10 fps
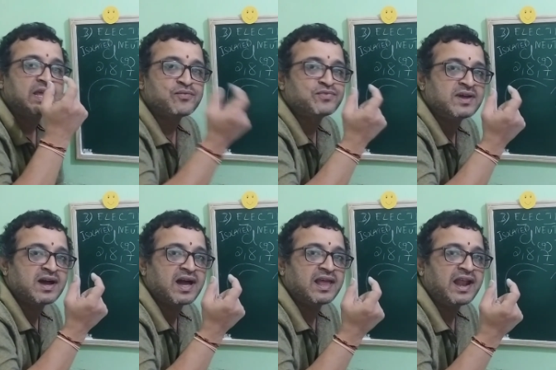If
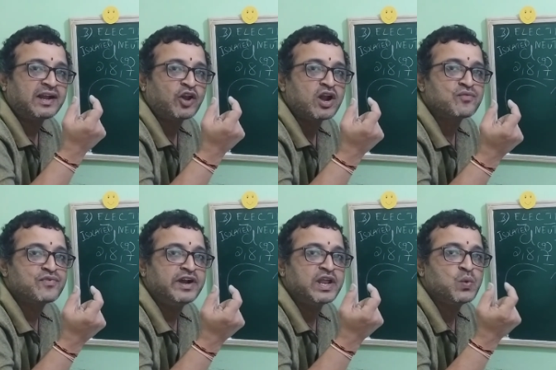the electron
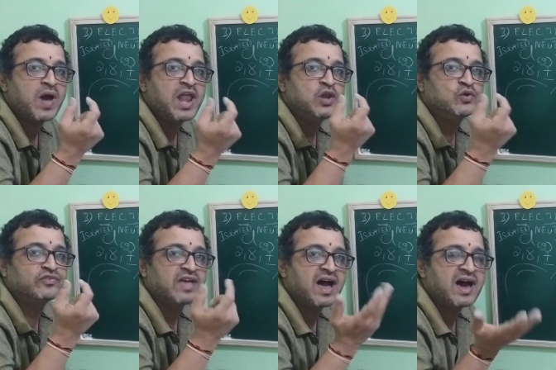affinity
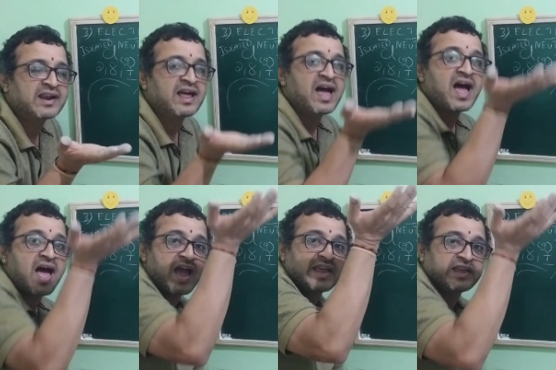values are
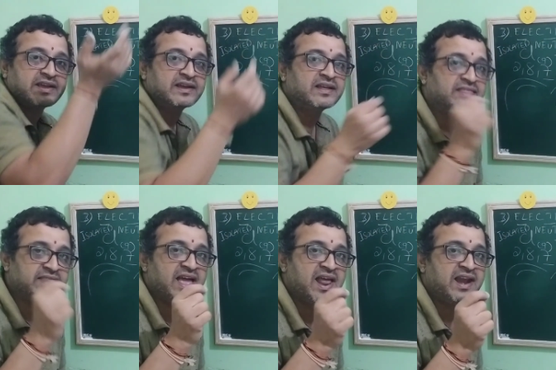high,
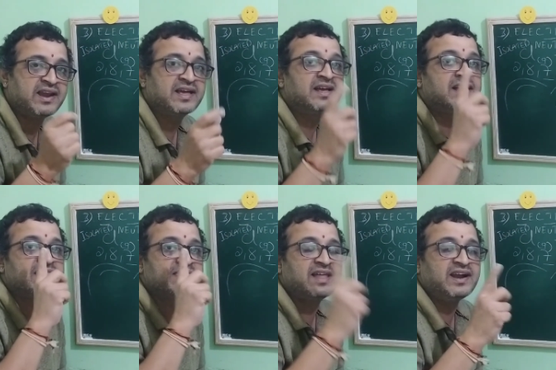then
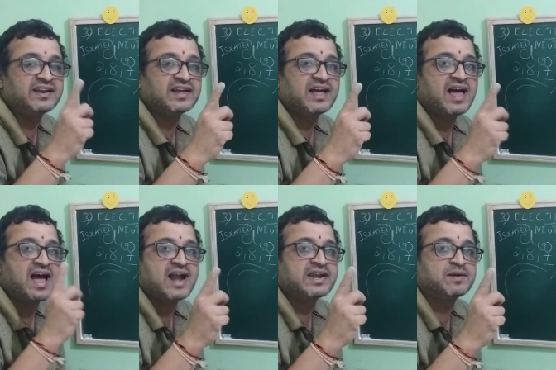that
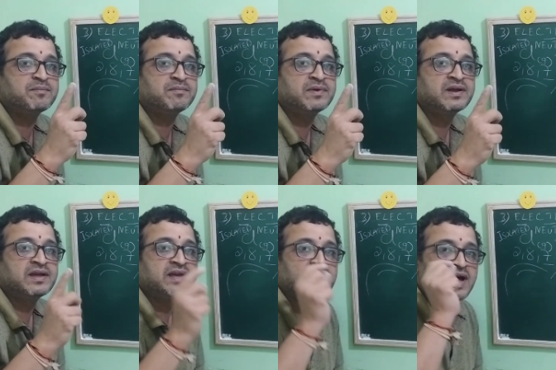atom
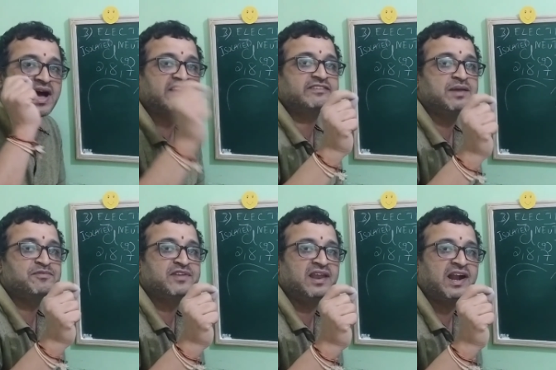
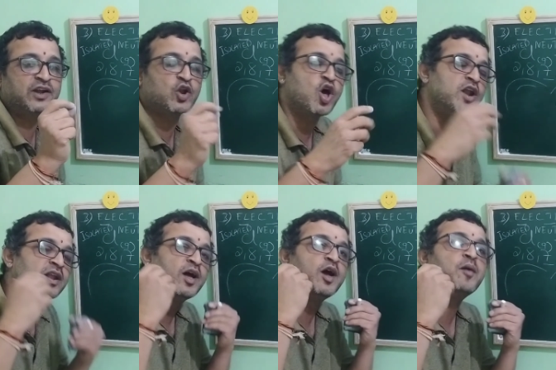accepts the
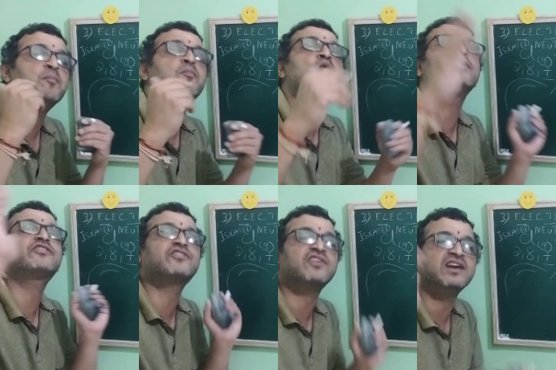electron
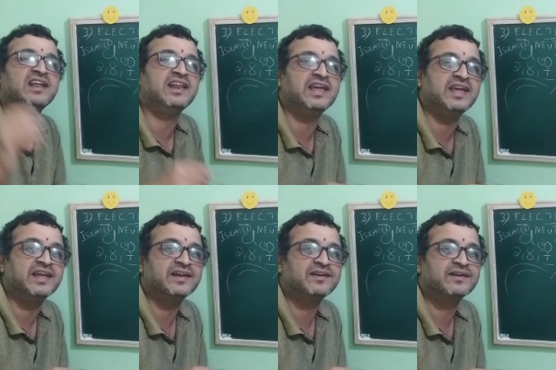most
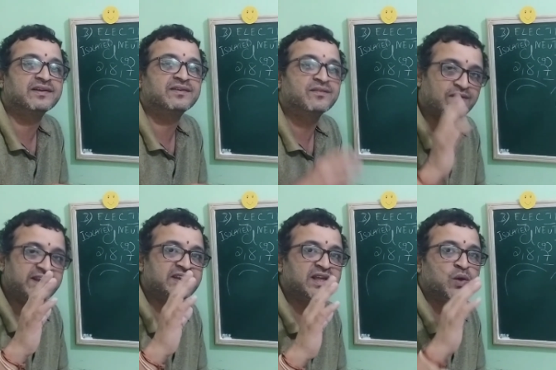readily,
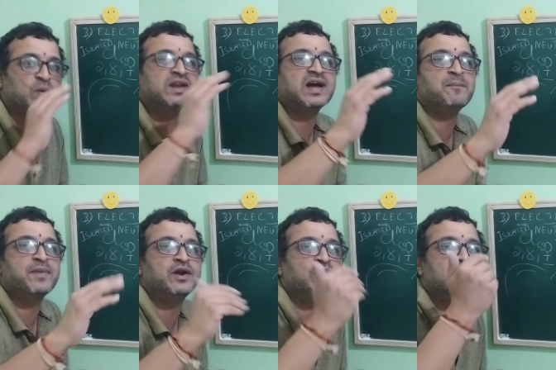right, when
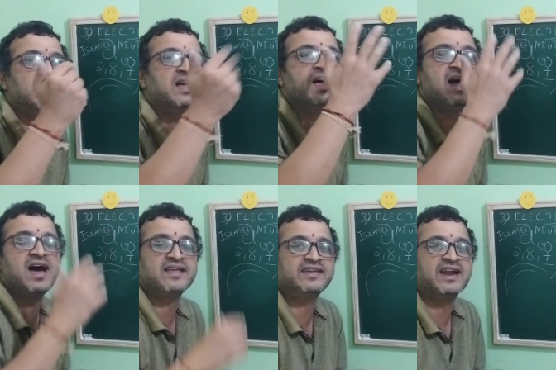compared to the
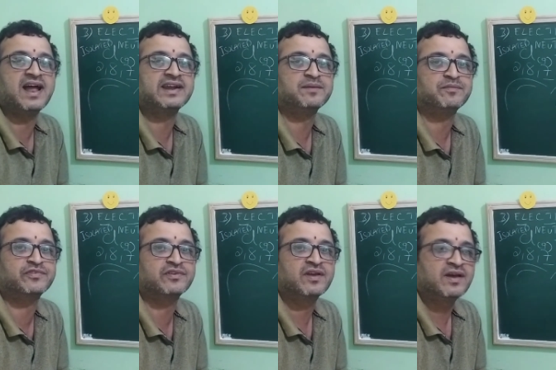other
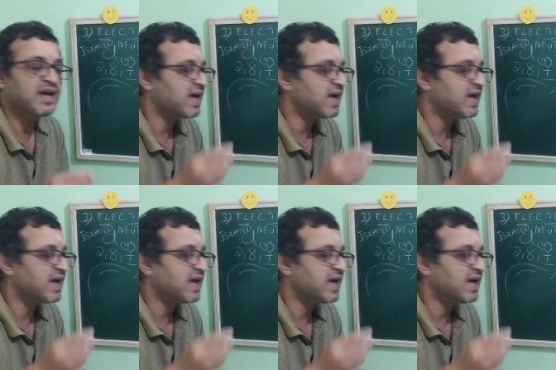atoms.